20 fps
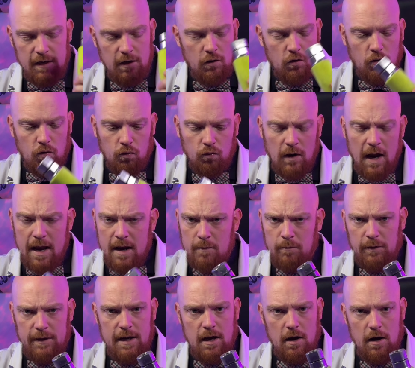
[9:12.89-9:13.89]

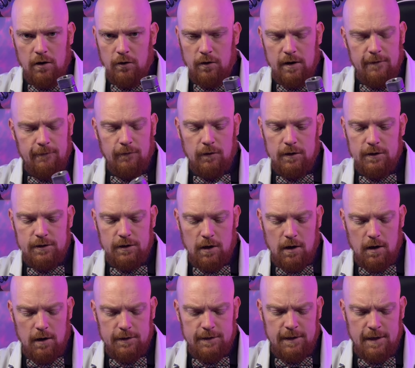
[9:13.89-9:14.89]
incredibly hungry for
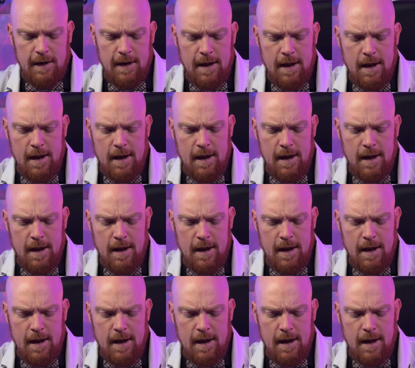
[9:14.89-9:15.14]
dirt.